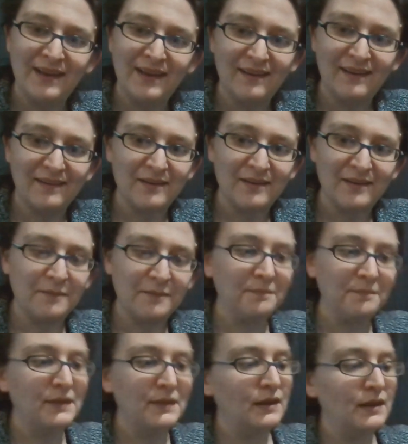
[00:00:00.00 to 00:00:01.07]
And
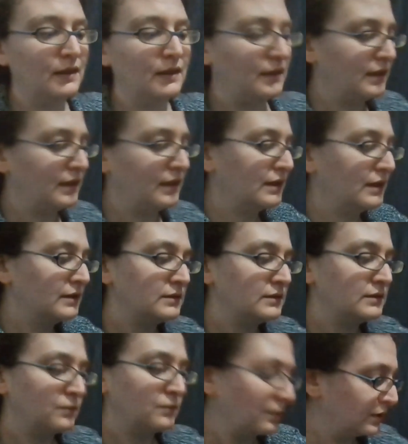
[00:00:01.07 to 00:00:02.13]

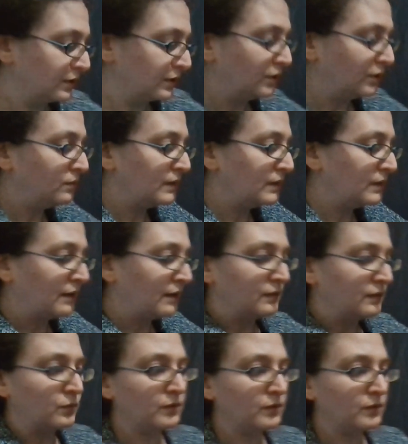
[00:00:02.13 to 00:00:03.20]
what we're going to do now is
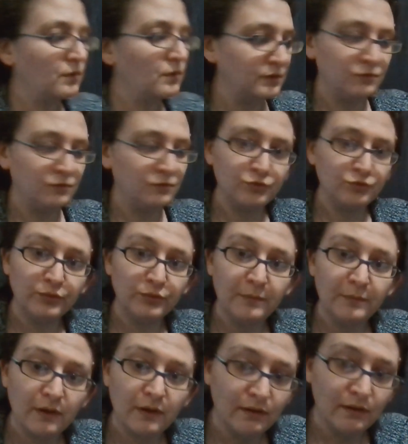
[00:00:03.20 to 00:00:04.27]
we're going to trim
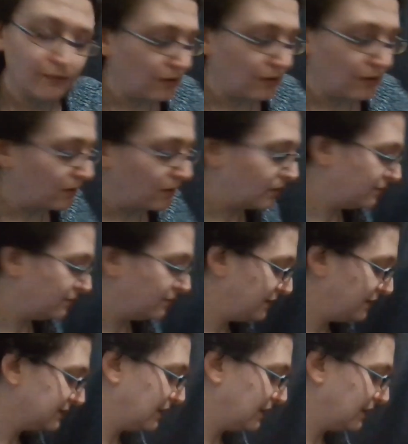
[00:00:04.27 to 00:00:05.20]
off all of these